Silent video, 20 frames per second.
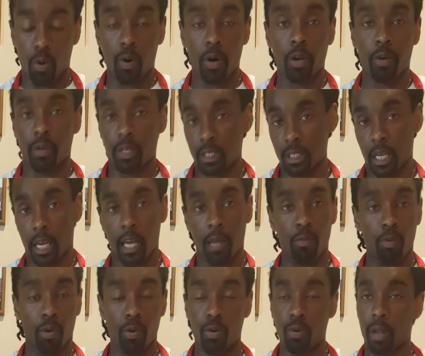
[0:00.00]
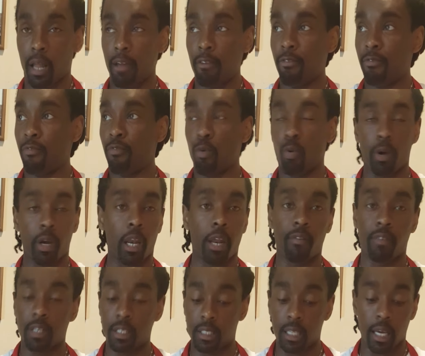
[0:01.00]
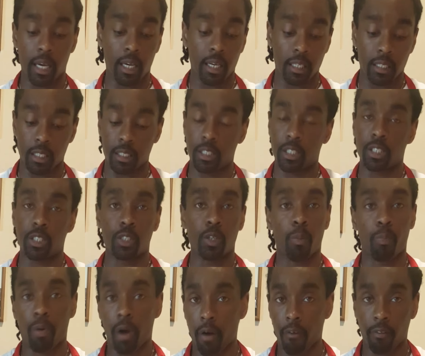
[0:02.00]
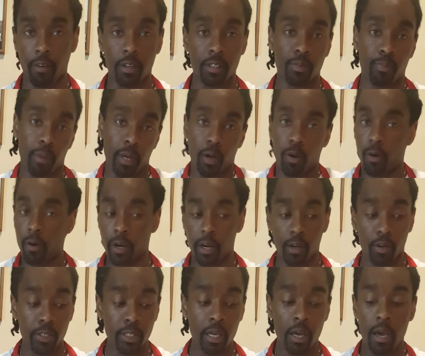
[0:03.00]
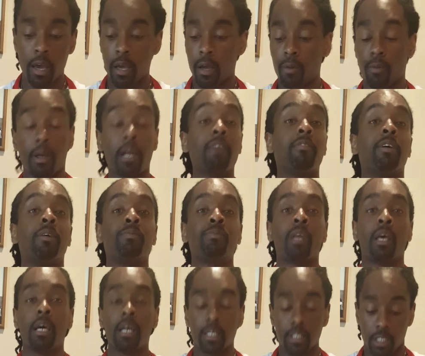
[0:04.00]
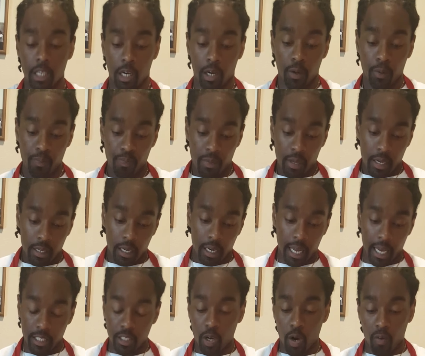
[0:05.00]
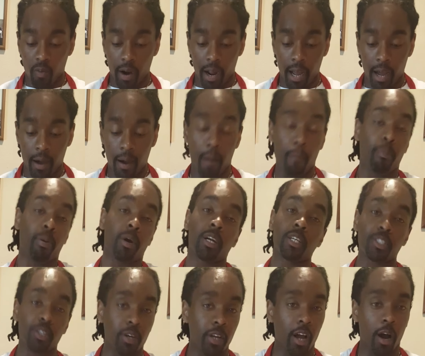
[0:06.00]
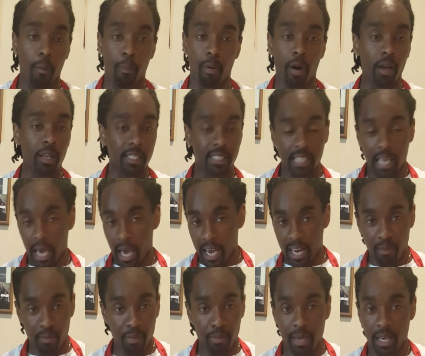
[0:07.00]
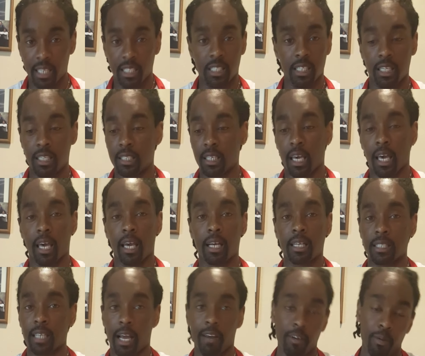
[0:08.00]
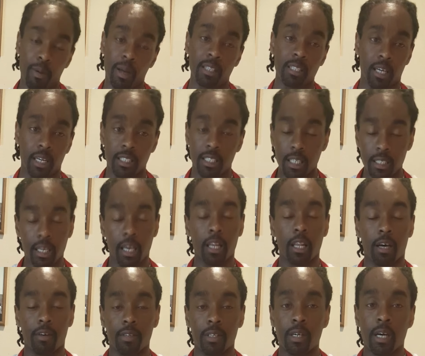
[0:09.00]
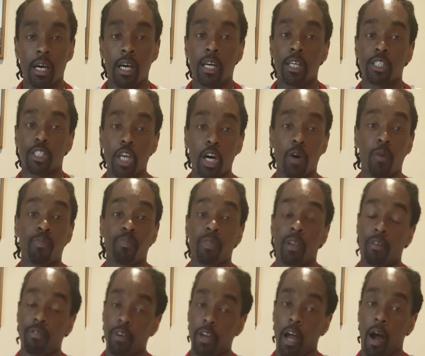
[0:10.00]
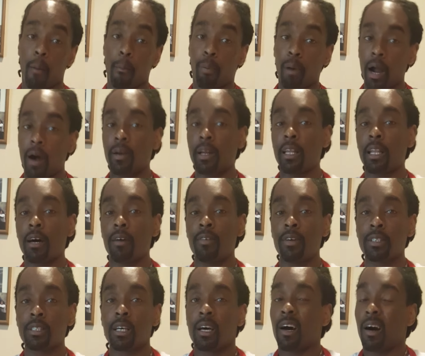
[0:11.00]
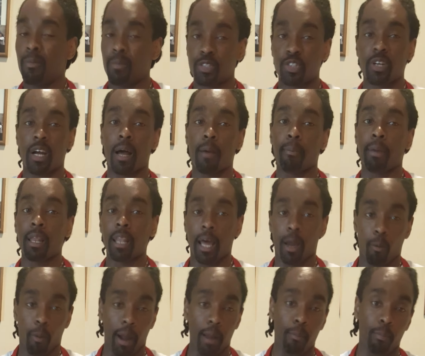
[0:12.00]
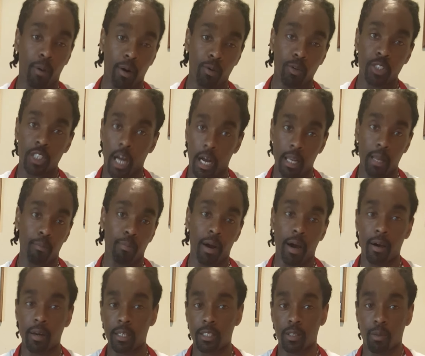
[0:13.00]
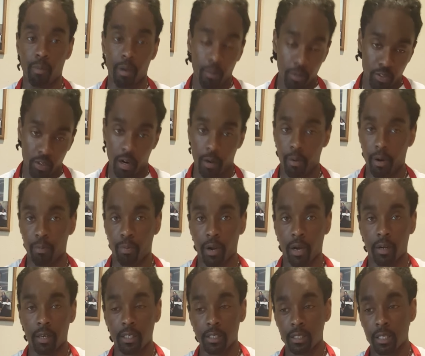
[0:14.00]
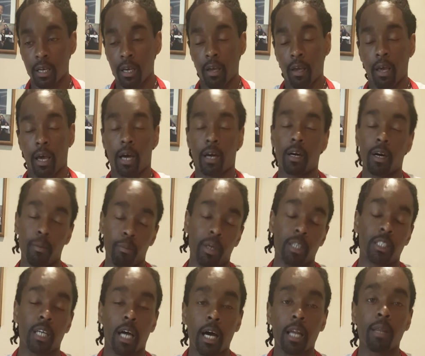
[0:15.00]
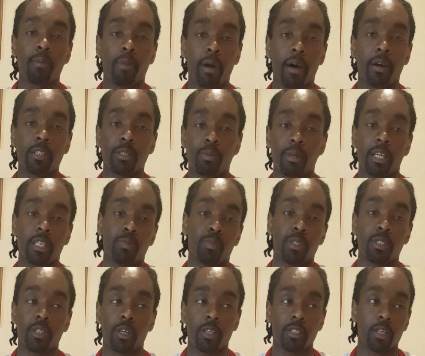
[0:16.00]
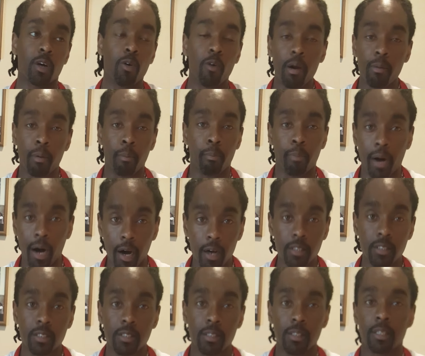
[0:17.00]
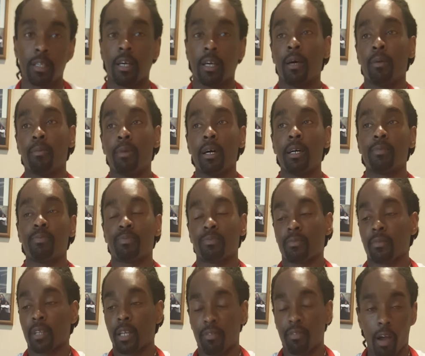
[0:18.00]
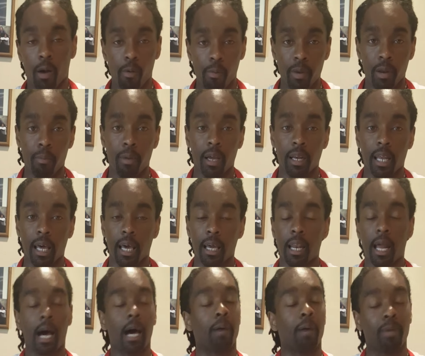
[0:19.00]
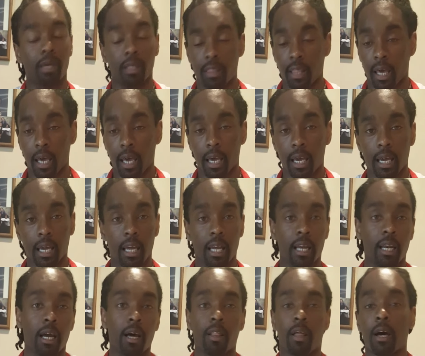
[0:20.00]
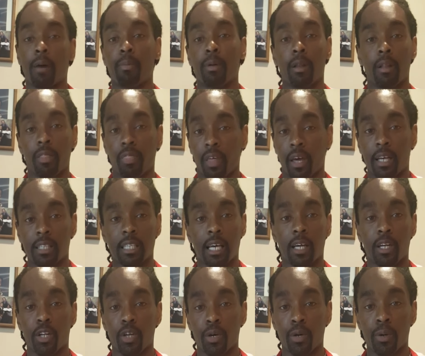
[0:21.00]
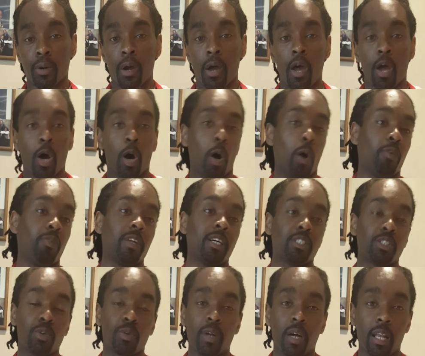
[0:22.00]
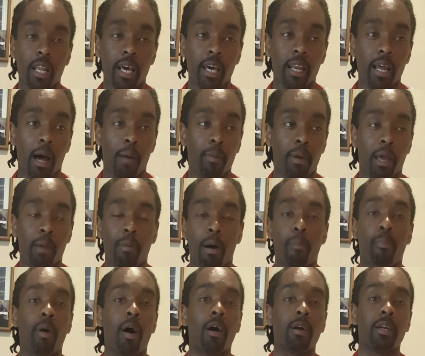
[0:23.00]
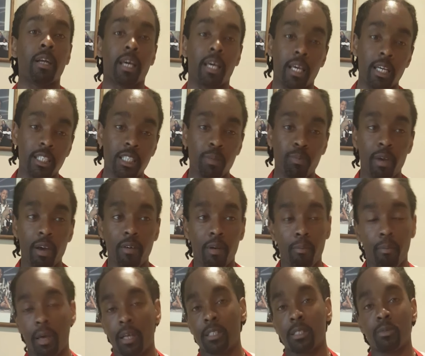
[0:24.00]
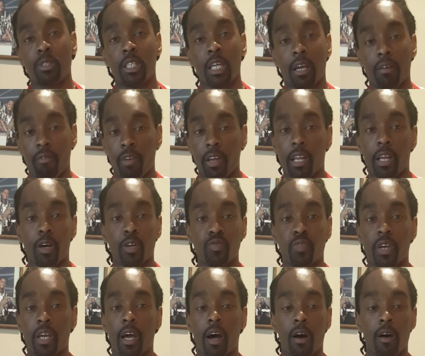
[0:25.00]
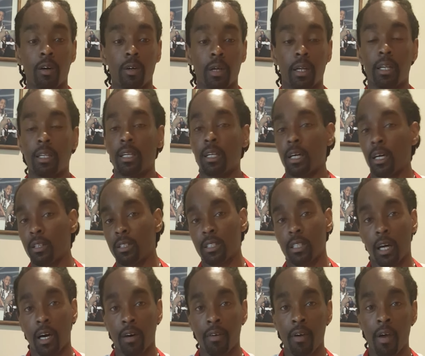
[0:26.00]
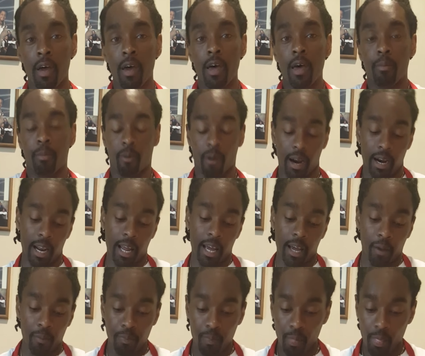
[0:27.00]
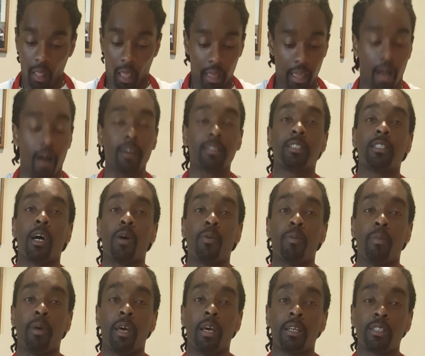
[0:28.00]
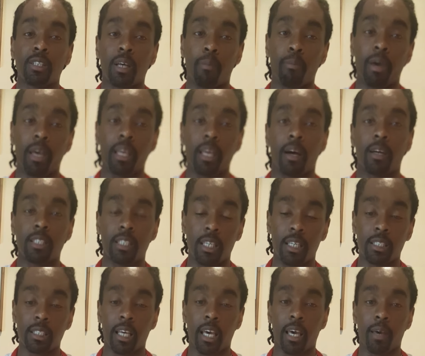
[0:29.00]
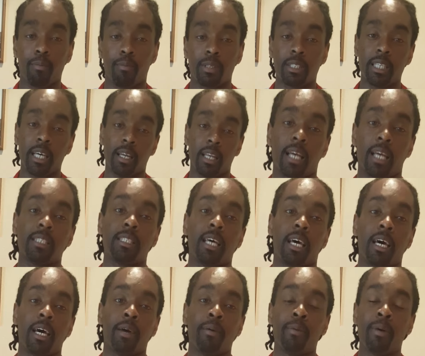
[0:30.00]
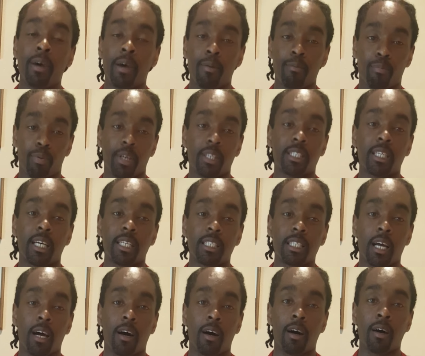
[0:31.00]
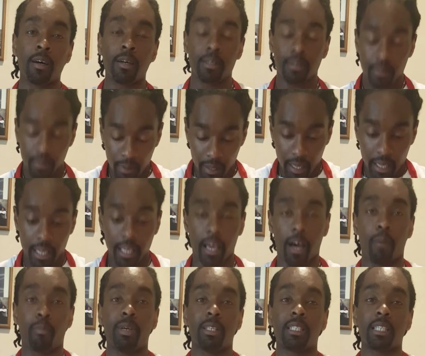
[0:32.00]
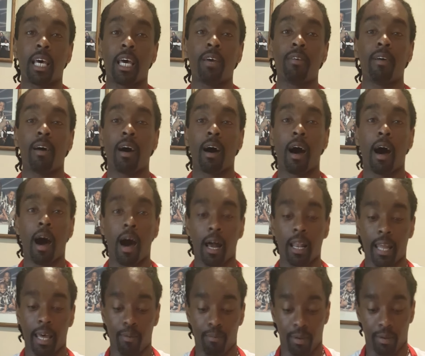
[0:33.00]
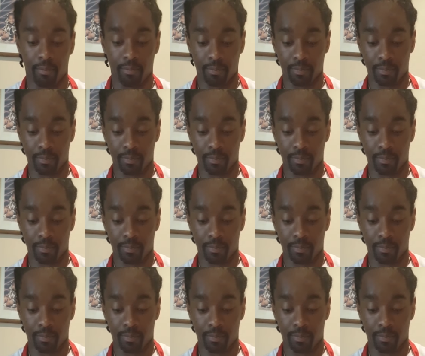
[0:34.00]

with Oreo each time. You can do like 40 different designs. It's your preference, mini Oreos, whatever. So the next go around, I'm pretty sure y'all probably tired of me making cheesecake because everybody's not a cheesecake lover. So for y'all brownie lovers, I'm gonna try and make like white br chocolate brownies or maybe strawberry brownies. I could make chocolate brownies, but let's be serious. Go grab a box. But if y'all want me to make that, I'll make that. You know, a couple of things I do. Hopefully sooner or later, I'm gonna get my partner. He should be able to make some chicken videos for y'all and other stuff. But right now, y'all stuck with me, so I'm making y'all cheesecake. But next time, appreciate y'all. Y'all be safe. Holla.